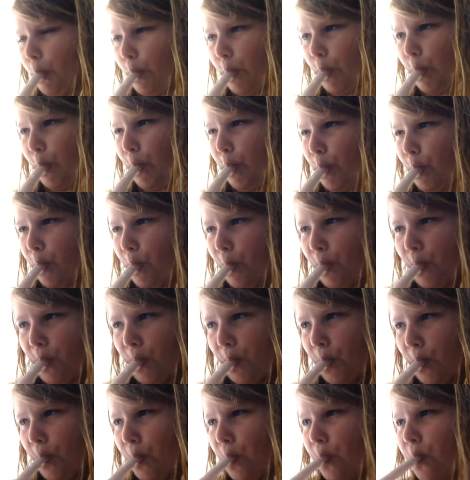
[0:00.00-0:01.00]

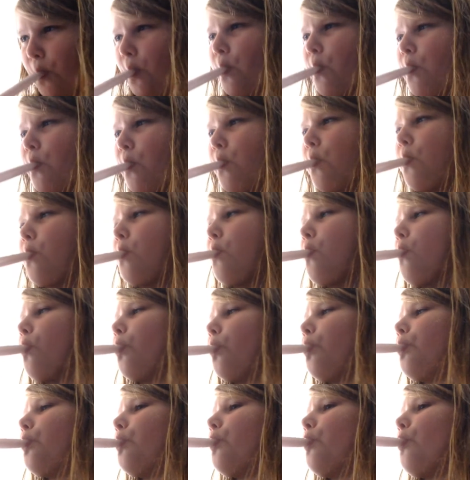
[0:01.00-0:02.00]

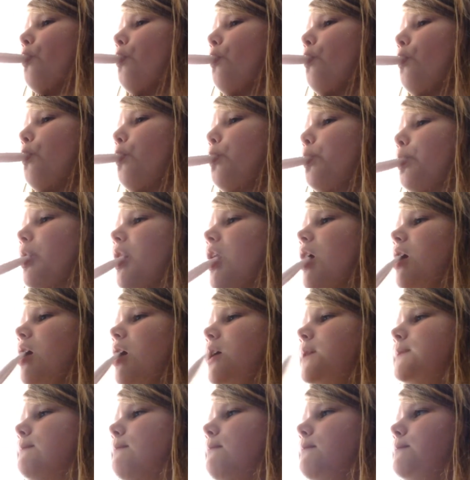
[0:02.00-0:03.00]

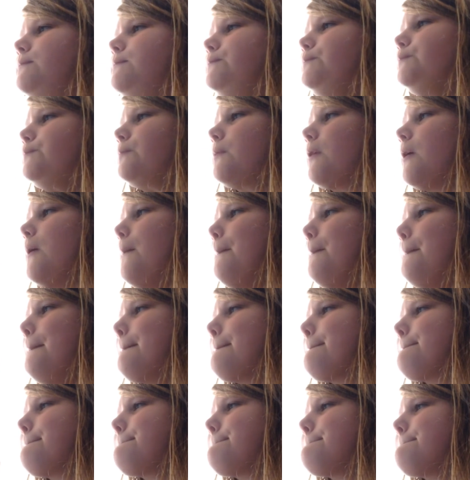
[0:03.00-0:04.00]

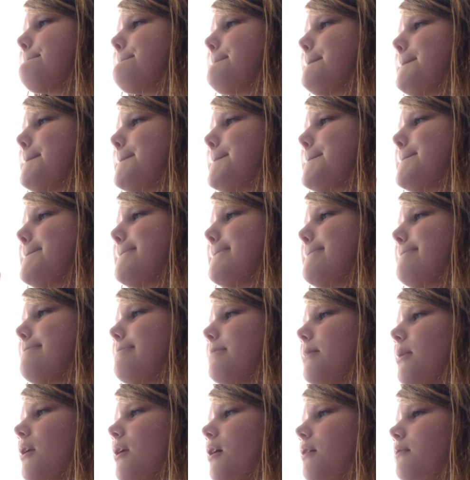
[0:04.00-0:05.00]

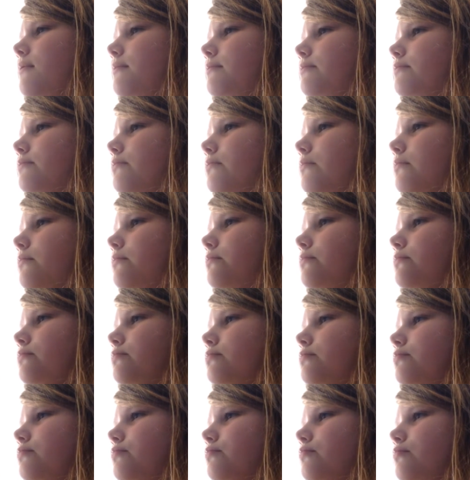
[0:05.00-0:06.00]

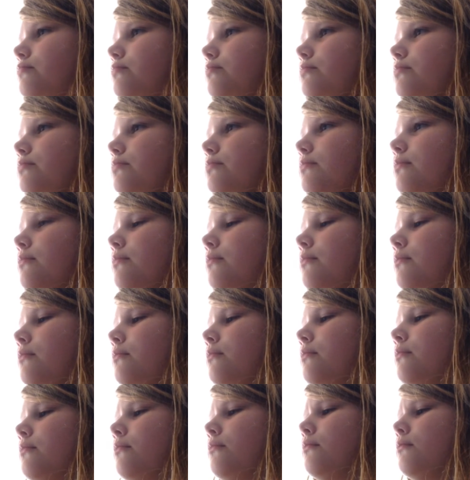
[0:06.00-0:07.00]

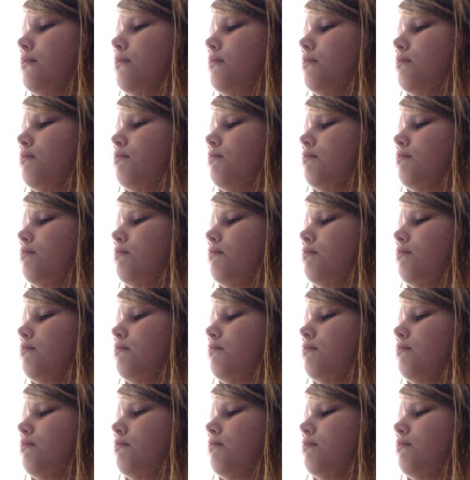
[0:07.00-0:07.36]
[no speech]